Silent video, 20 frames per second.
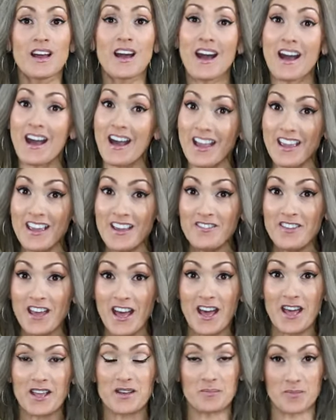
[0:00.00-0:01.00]
I have
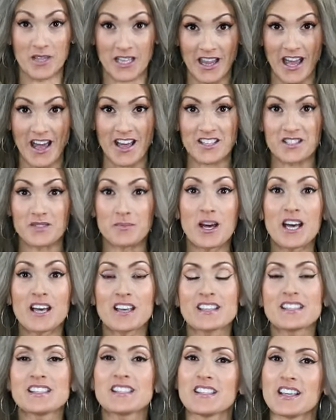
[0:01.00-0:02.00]
had
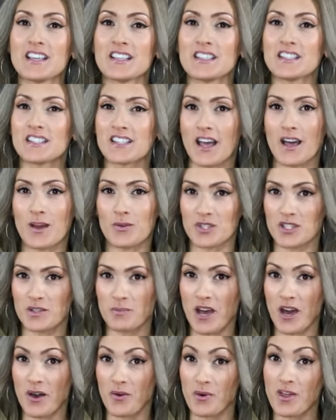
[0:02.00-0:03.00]
melasma since I was
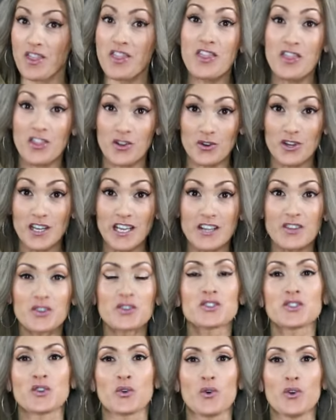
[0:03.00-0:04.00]
about 30
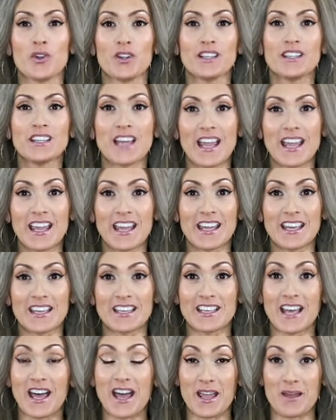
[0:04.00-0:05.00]
years old
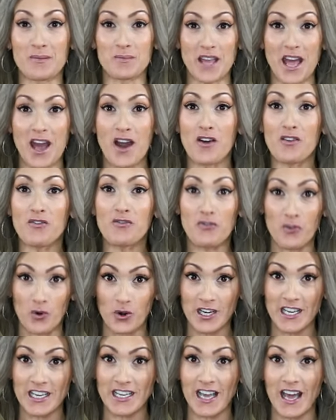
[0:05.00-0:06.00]
and I am now
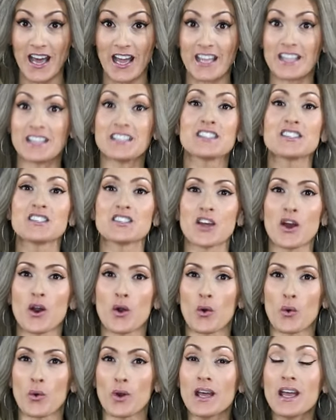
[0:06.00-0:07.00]
49,
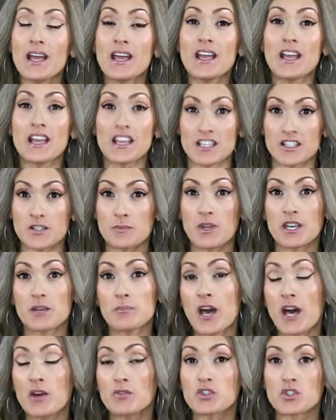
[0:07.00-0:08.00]
so it's been
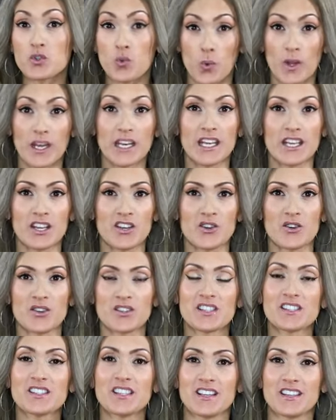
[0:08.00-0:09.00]
about 20 years
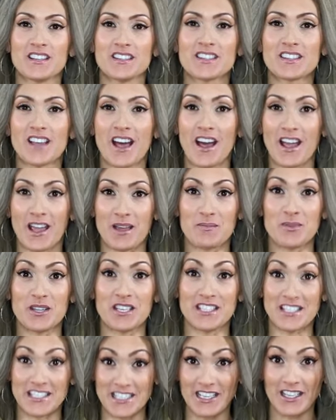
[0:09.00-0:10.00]
since I have
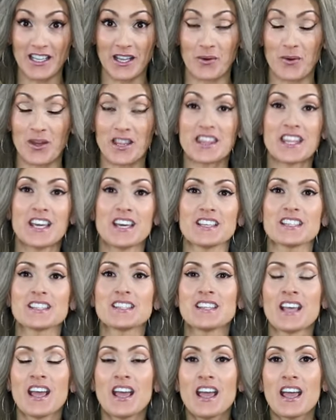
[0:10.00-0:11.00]
been dealing with
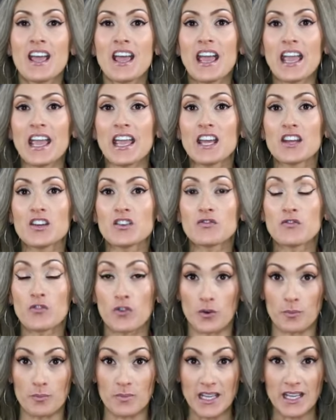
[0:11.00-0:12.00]
this. And
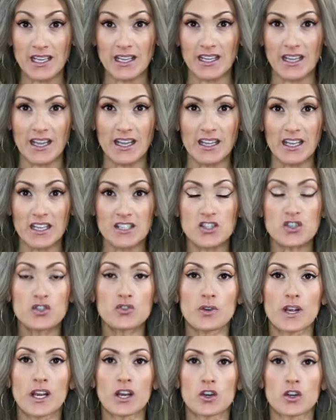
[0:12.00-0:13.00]
for me, it gets
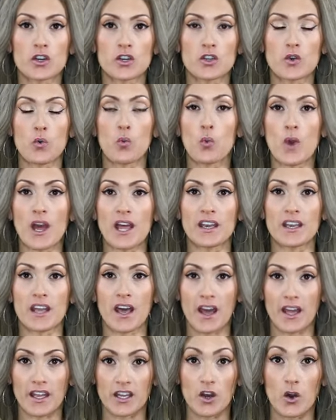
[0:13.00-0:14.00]
triggered when
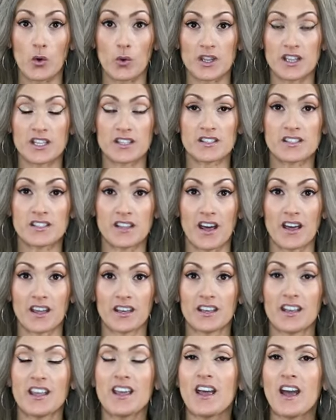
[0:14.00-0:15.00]
I go in the sun.